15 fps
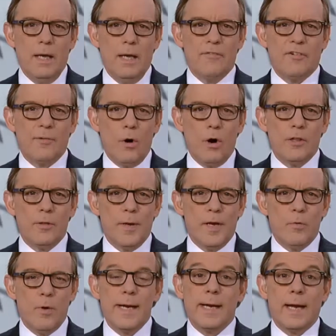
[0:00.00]
And for more on
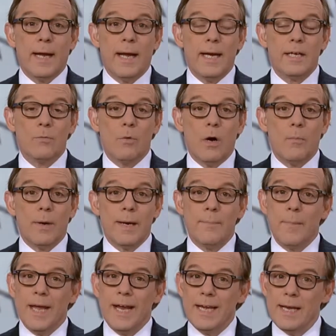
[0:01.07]
the big week ahead and what
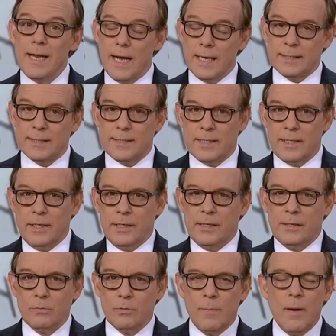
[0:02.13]
we may not
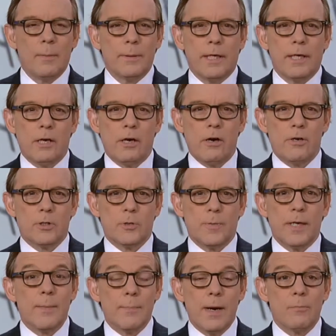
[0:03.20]
see, Republican
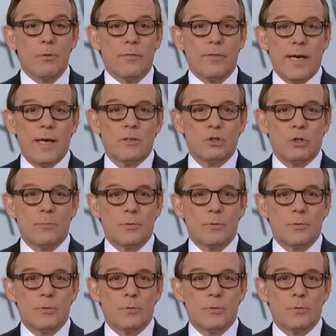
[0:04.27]
Congressman and member of the House